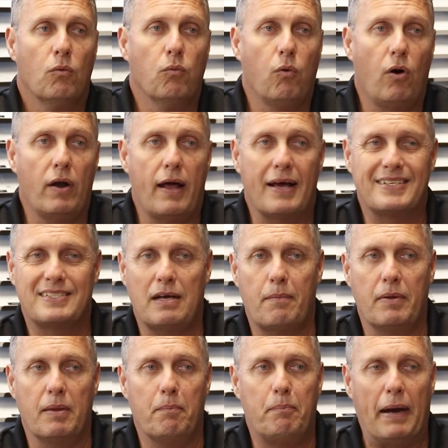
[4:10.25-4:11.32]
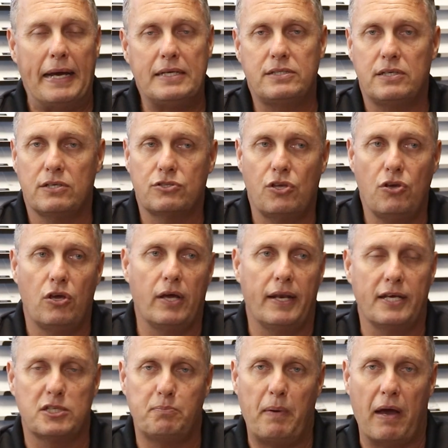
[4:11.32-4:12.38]
what are some of the basics that you can
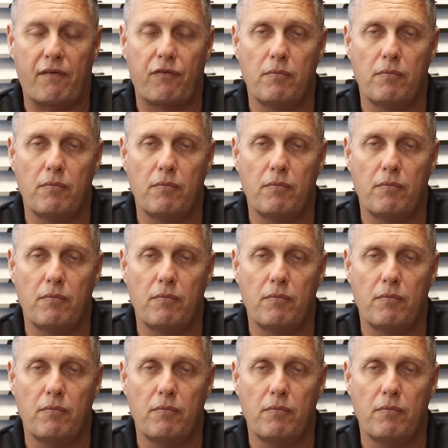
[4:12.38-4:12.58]
expect